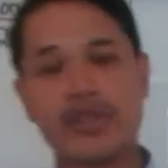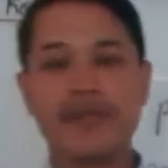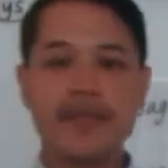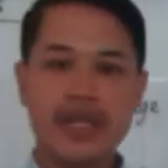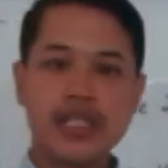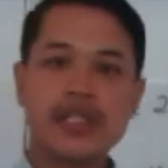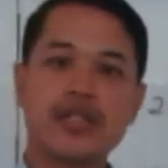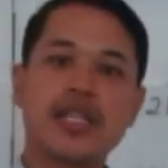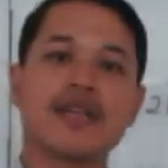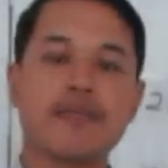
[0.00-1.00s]
you're finished,
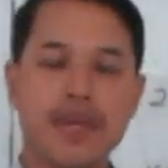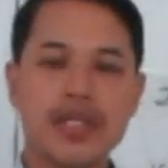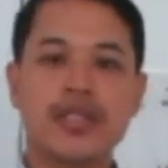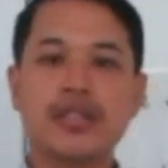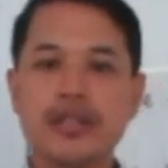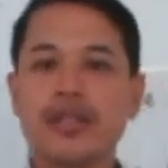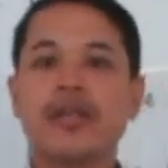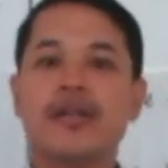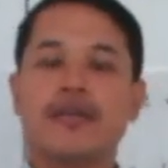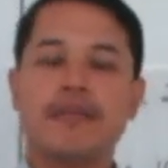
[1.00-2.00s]
take a picture,
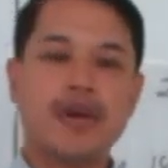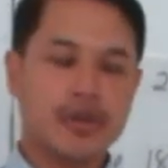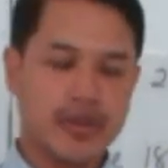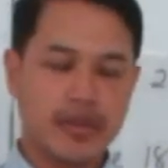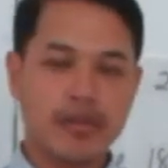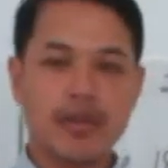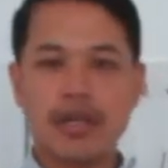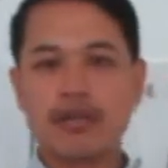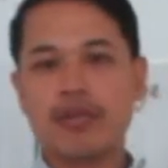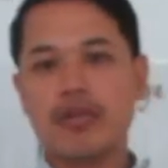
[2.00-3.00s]
post it to
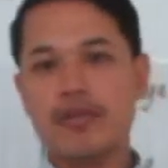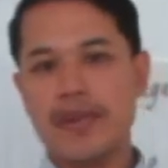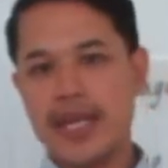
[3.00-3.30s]
our group.